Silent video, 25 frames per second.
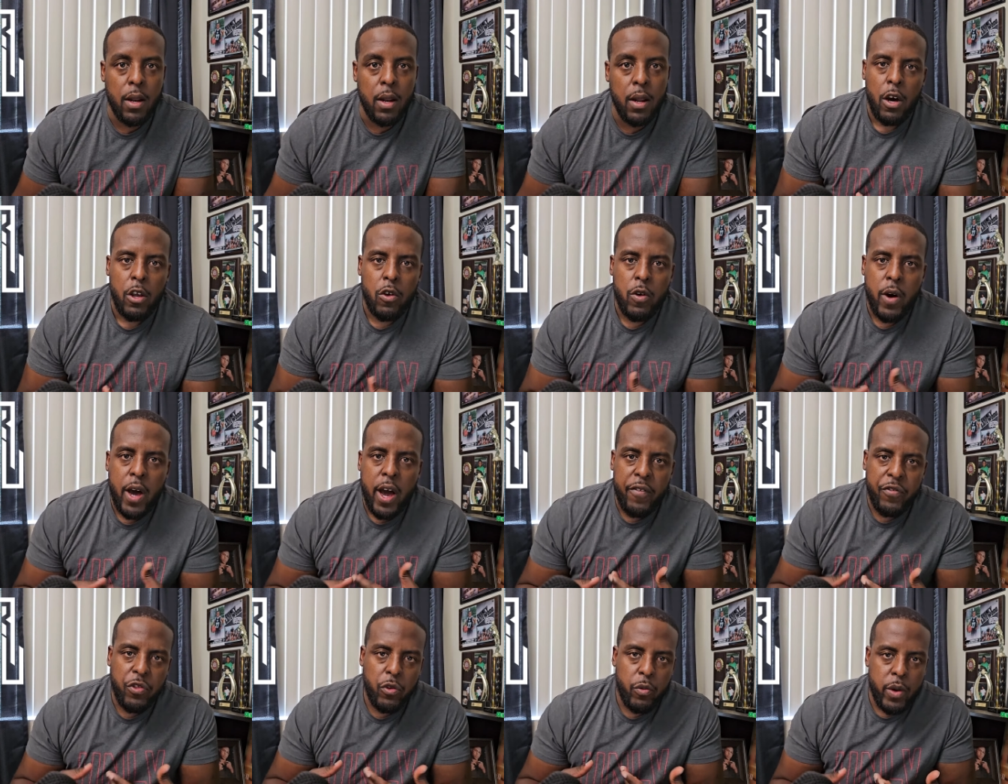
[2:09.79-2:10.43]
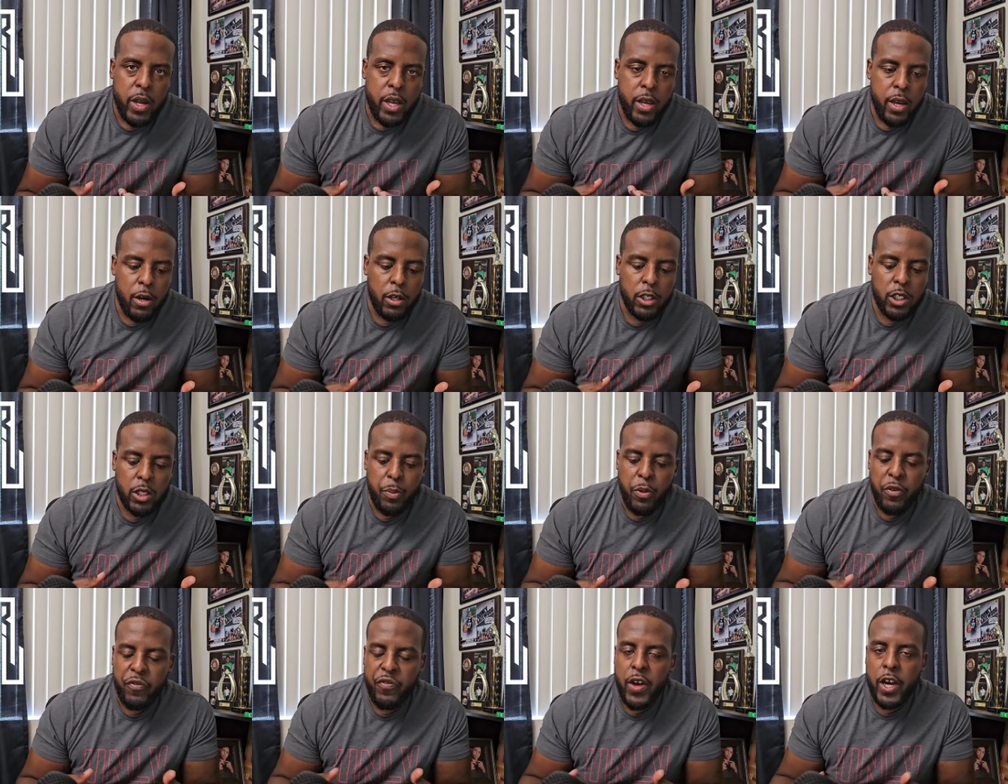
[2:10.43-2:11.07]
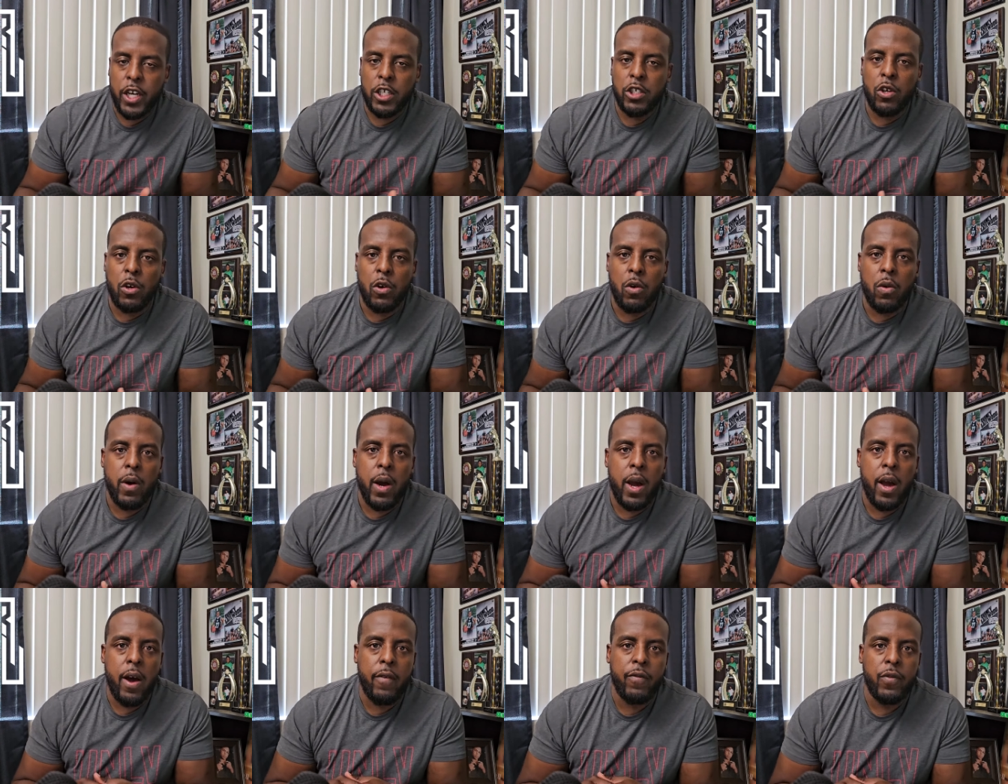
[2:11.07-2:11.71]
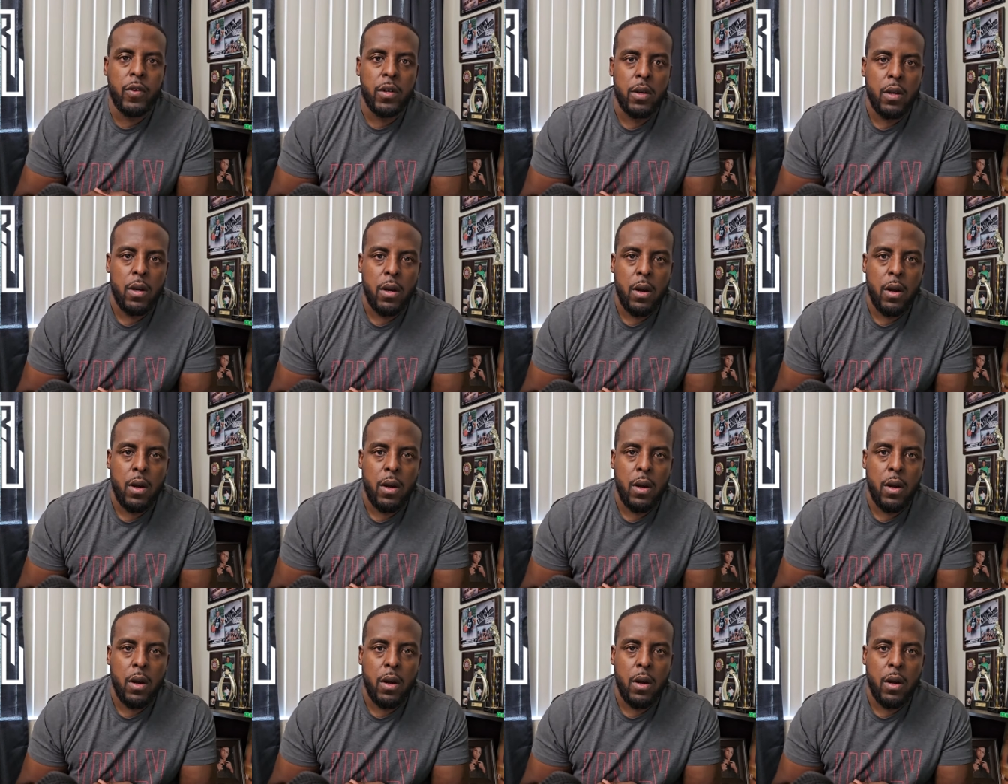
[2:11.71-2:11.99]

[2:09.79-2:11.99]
You'll have three years to perfect your craft